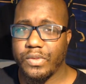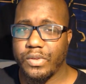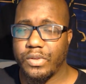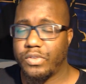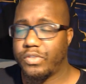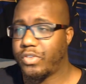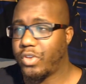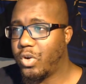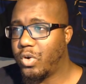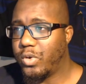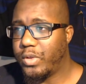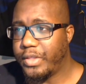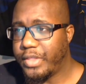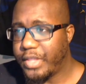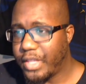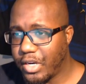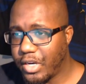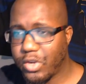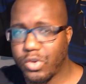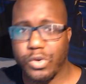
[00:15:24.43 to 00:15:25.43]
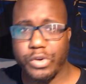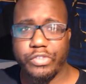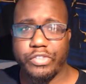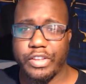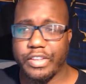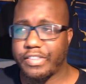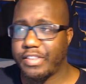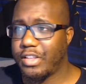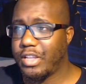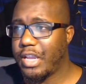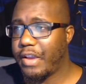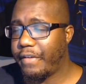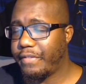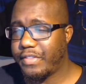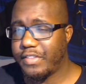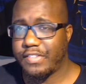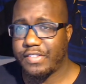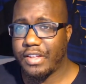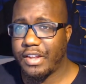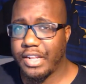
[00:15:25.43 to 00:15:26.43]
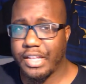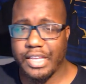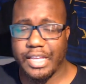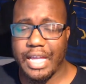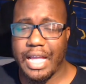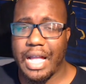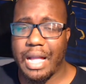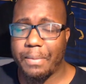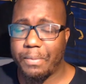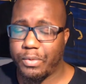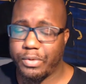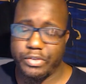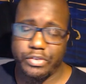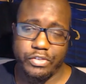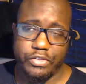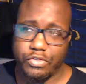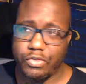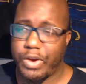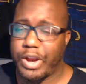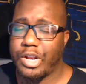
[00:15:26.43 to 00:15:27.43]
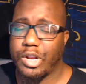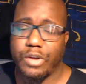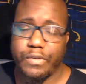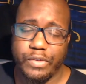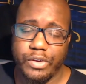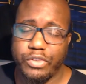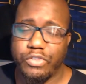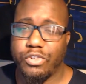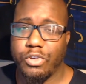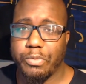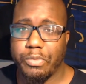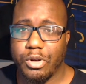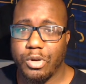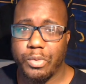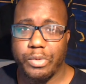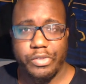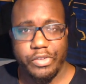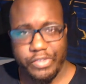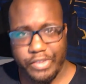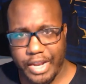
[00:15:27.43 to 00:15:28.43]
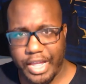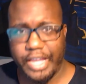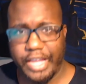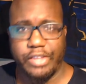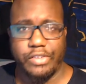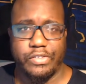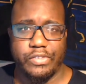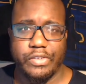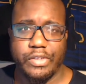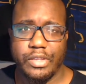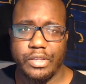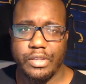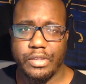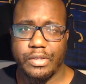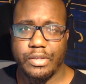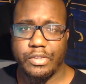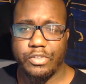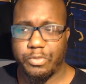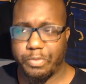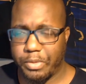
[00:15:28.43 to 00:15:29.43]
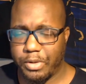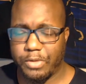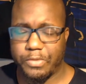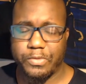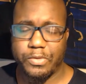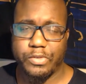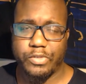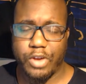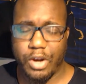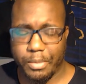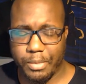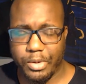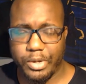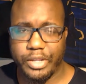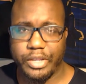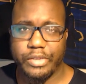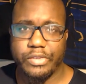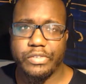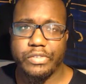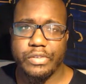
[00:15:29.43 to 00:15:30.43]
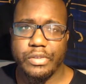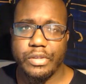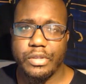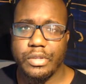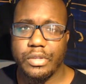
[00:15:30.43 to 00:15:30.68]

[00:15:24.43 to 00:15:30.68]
So, and then of course, like I said, you have the Sun at Cap, which is trining over to Jupiter, which is nice. It's beautiful. It's harmonious.